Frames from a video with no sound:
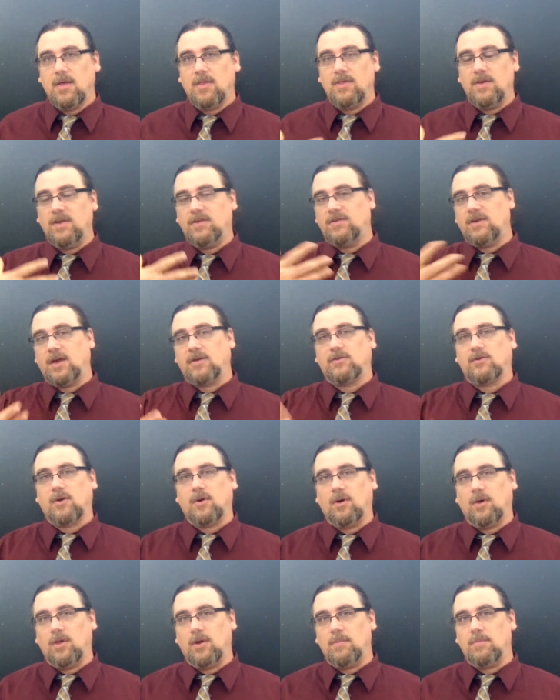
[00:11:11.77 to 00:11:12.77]
these
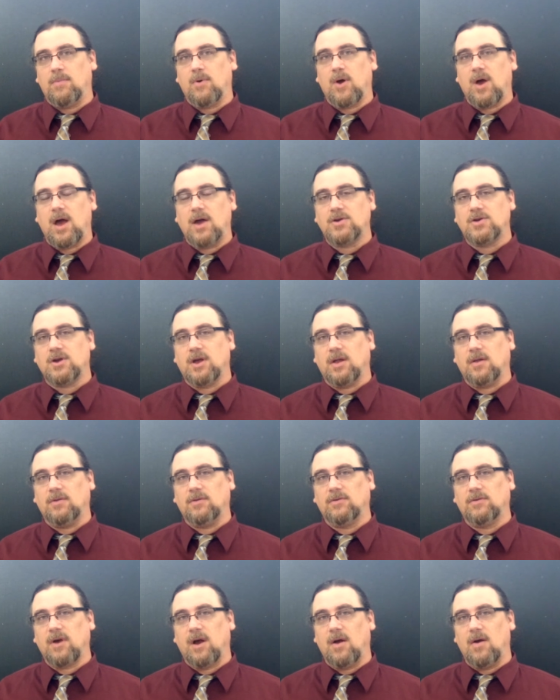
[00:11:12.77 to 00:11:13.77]
external
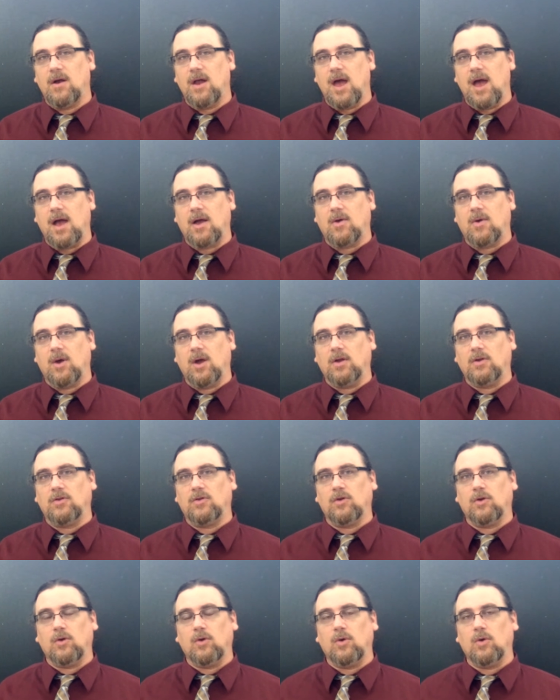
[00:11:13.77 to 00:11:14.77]
impressions are not going
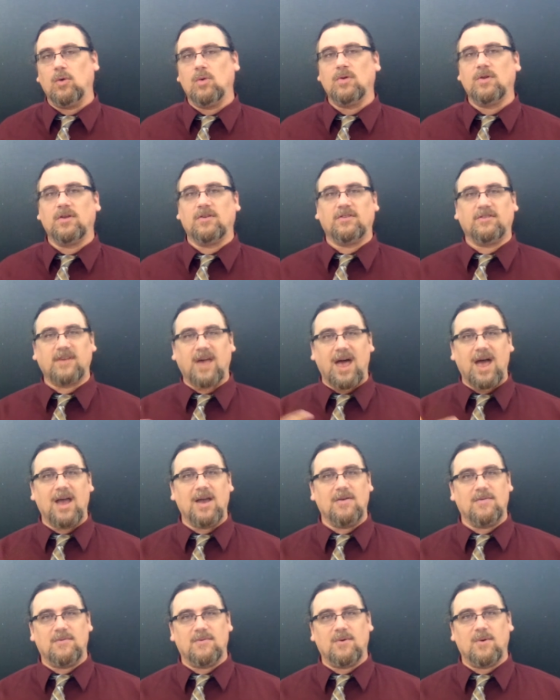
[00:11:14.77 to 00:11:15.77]
to
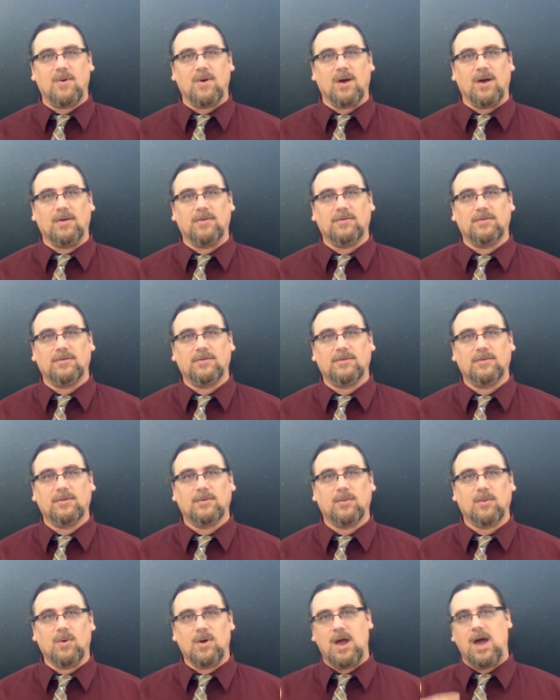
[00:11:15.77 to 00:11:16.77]
decide for us.
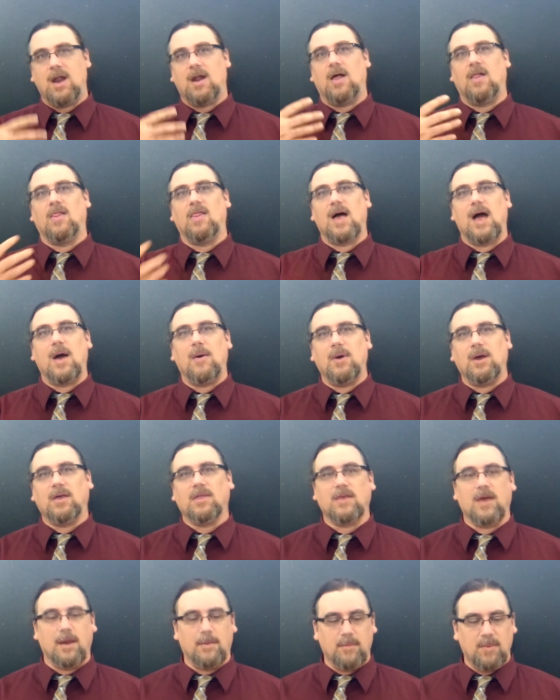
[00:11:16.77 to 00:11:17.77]
We're not
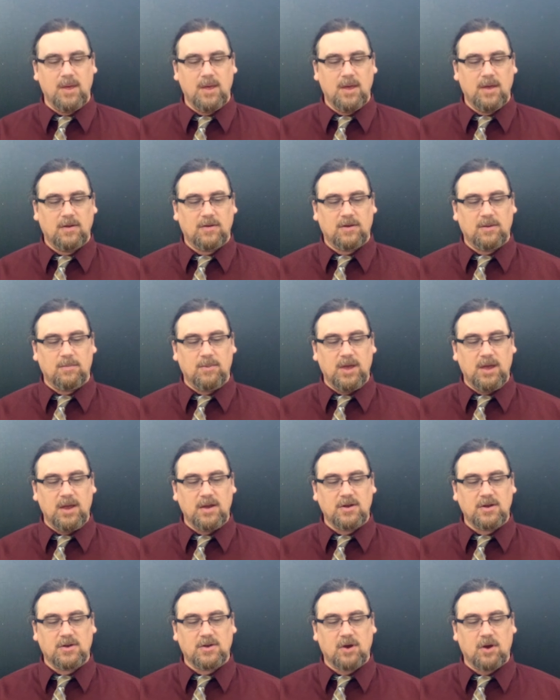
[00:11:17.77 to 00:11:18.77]
allowing them to
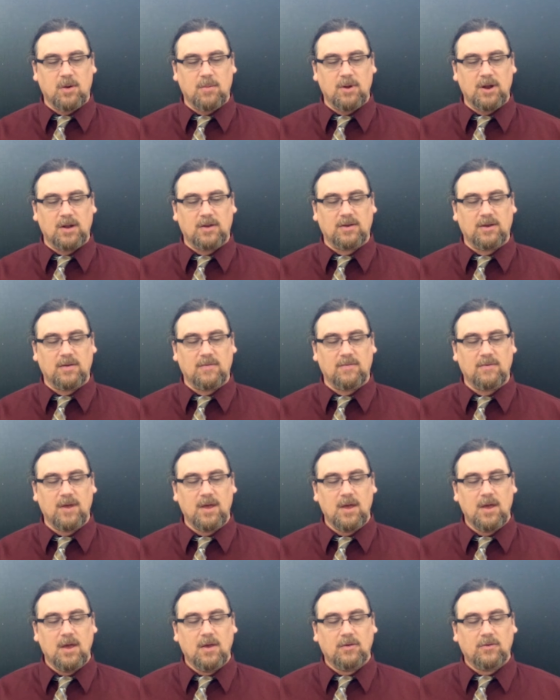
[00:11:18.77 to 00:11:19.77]
be determinative.
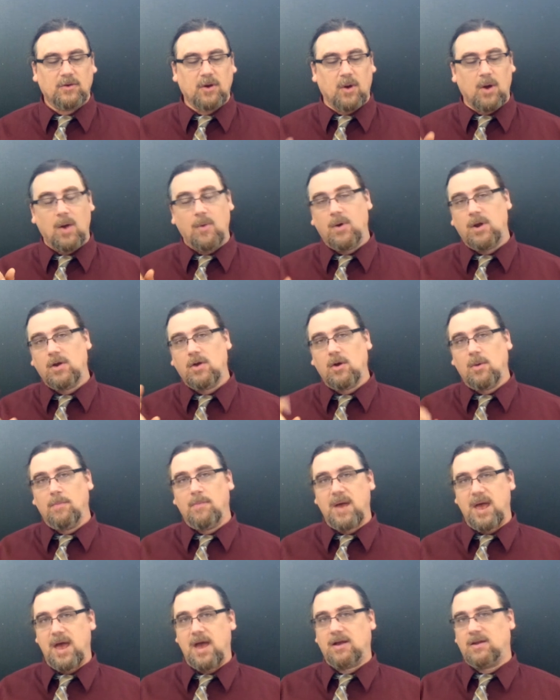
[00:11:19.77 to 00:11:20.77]
So I want to go
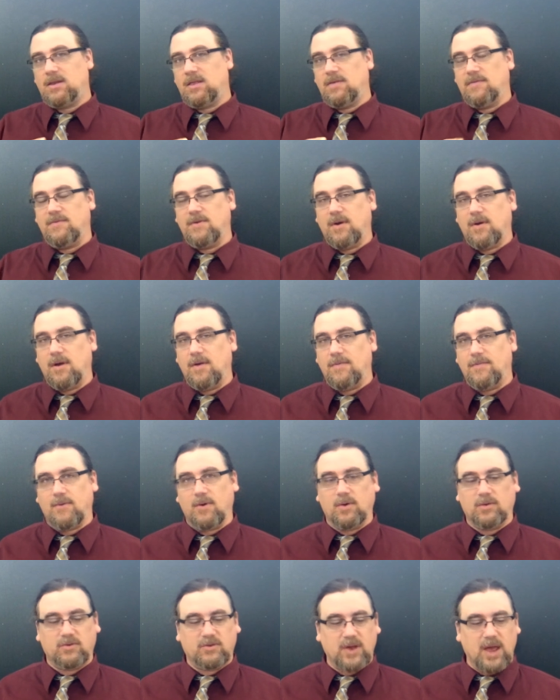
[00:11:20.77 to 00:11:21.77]
back to the very
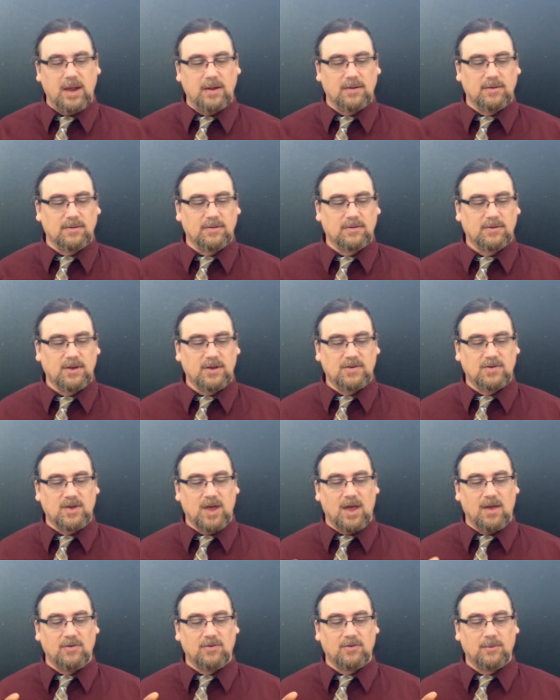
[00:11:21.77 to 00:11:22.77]
first sentence. He
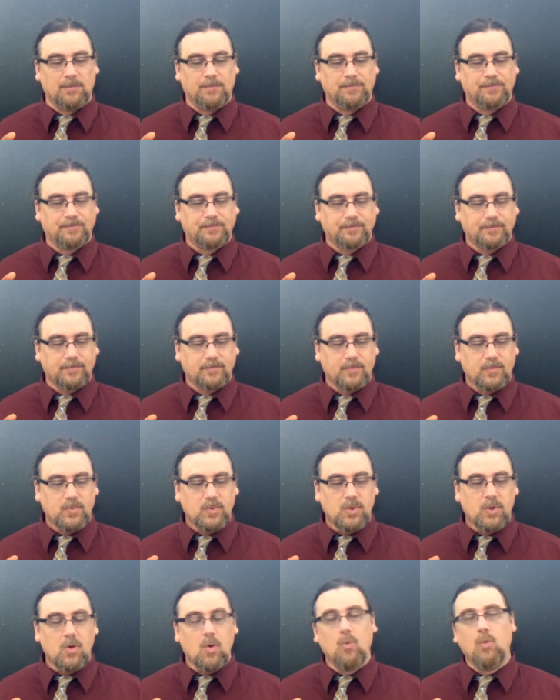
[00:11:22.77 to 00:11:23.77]
says,
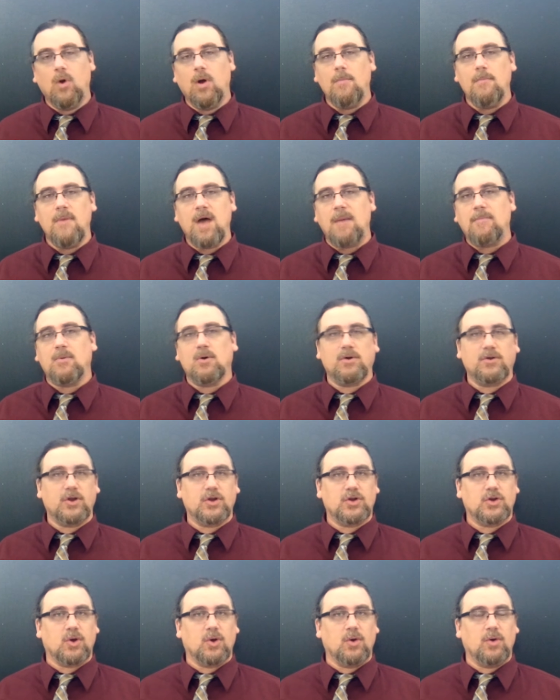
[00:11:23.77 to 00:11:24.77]
remember
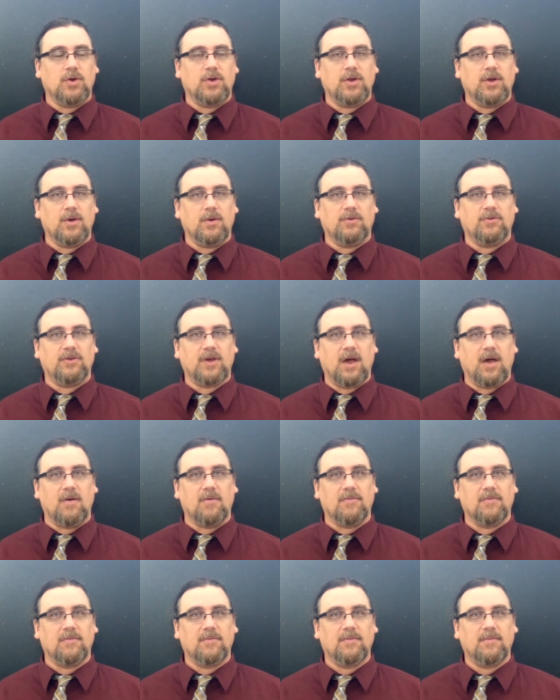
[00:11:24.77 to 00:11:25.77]
to turn to
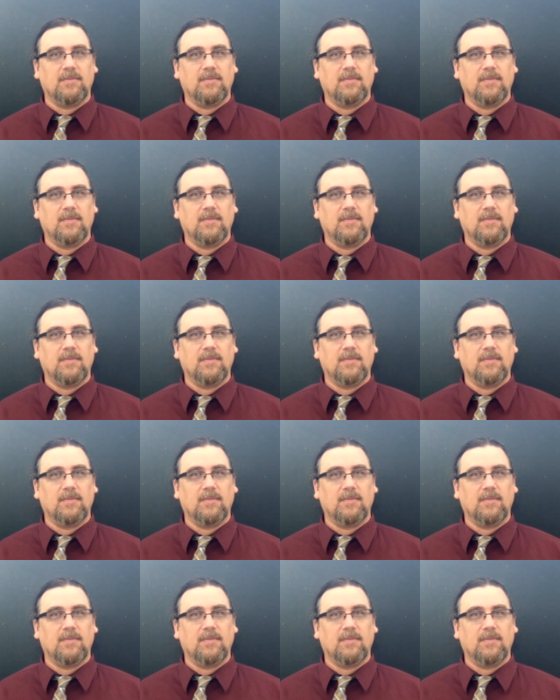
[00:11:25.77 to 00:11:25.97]
yourself.